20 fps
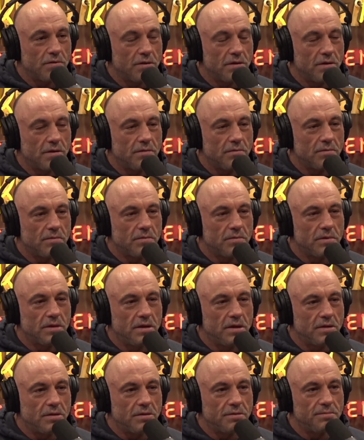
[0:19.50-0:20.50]

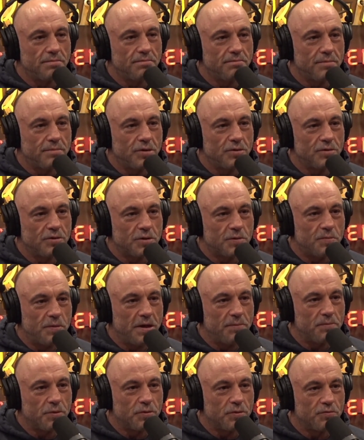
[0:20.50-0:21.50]
little most
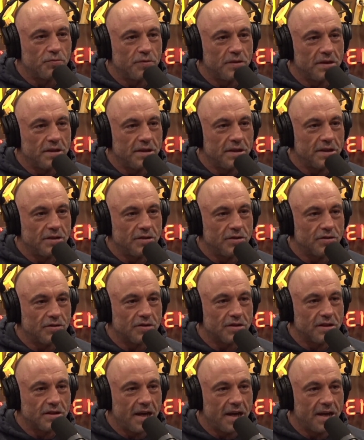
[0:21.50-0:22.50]
people really
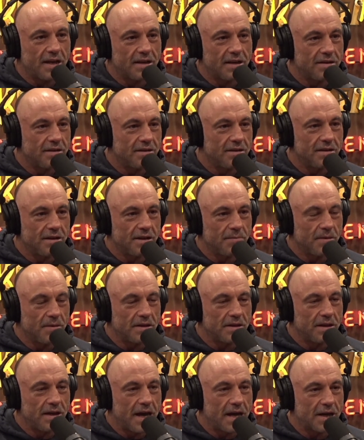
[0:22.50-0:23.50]
understand about
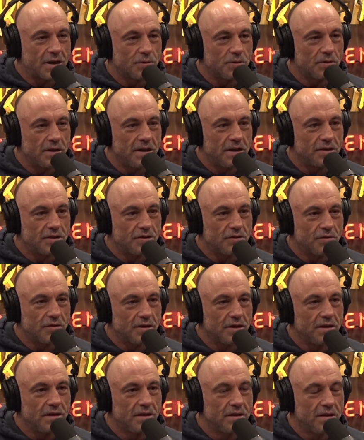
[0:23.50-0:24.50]
the actual history
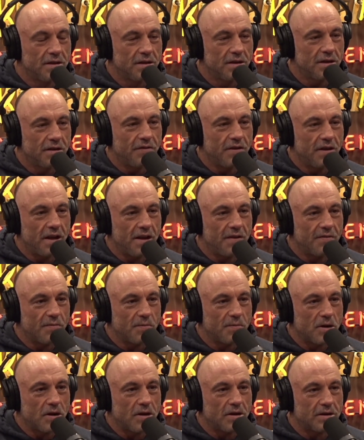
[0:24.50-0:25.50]
of the Native
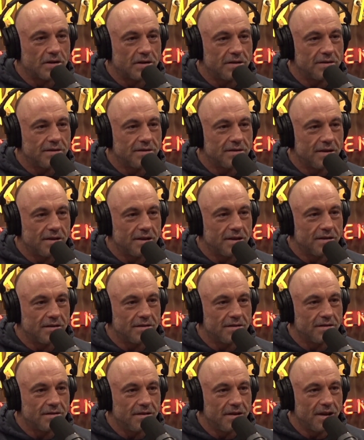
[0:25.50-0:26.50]
Americans and
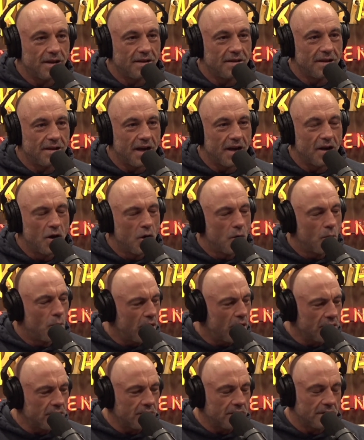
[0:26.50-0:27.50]
that. One
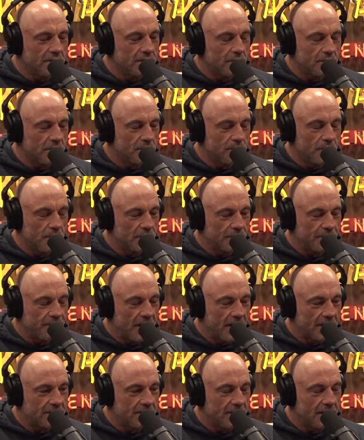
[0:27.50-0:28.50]
of the things that was most
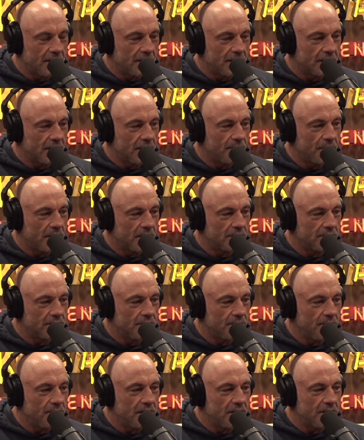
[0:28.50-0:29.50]
fascinating about the
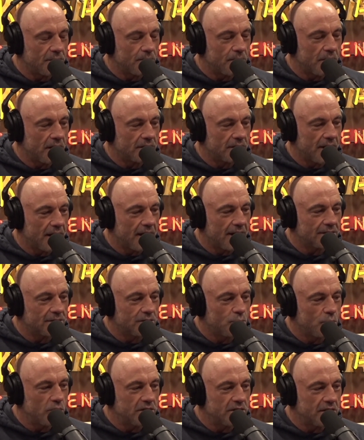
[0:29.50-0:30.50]
Meat Eater podcast
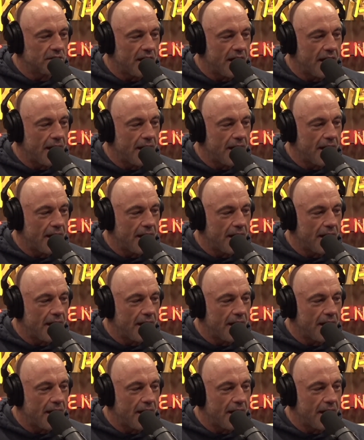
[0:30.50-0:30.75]
was that